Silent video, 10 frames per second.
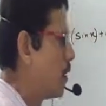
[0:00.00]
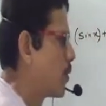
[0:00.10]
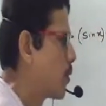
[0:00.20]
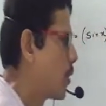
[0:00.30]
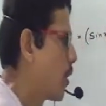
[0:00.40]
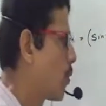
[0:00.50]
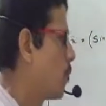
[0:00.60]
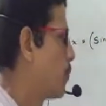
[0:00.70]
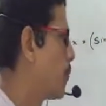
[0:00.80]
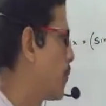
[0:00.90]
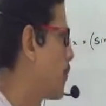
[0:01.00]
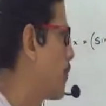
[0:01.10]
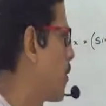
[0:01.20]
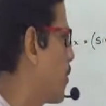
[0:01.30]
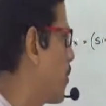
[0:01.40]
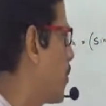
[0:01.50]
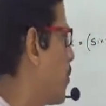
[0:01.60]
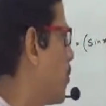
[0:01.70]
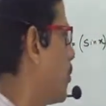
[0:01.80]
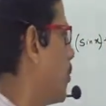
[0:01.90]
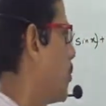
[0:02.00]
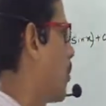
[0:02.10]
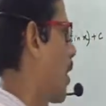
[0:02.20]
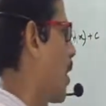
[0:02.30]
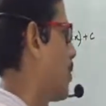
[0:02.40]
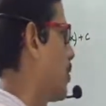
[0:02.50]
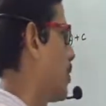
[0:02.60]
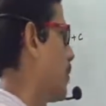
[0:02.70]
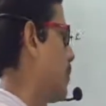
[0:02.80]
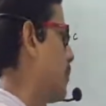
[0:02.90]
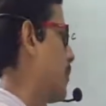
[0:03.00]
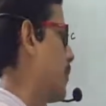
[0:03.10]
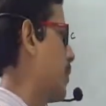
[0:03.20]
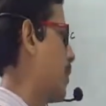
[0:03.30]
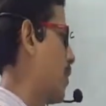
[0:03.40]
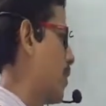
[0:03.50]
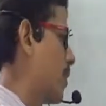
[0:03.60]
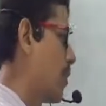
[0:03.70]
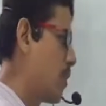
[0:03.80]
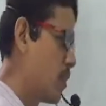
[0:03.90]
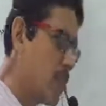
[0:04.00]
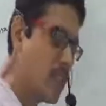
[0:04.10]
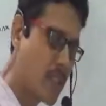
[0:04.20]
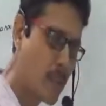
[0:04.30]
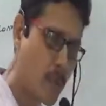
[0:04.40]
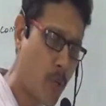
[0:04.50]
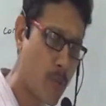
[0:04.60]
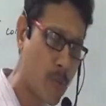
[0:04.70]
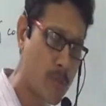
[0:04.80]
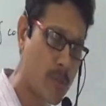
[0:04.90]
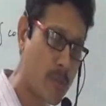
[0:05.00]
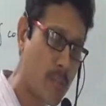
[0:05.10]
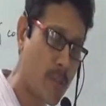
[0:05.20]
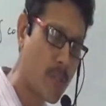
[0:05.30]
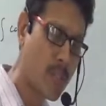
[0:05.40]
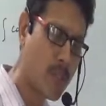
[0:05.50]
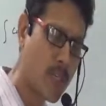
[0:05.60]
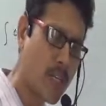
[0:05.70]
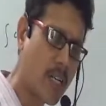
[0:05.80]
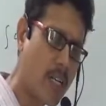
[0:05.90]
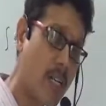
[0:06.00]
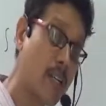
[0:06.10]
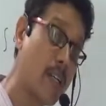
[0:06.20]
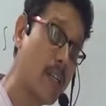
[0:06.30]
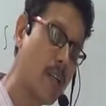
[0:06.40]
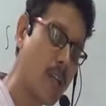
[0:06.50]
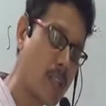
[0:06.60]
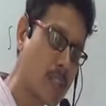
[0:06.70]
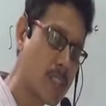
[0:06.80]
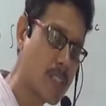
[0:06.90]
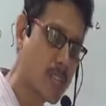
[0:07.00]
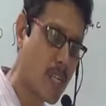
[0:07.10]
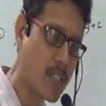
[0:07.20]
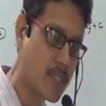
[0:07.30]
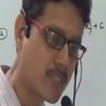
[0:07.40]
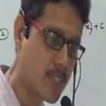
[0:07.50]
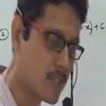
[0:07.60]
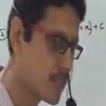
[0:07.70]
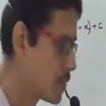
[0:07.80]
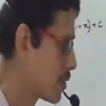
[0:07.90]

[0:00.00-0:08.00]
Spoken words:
So now you have in some problems they will give the current and they will ask the charge.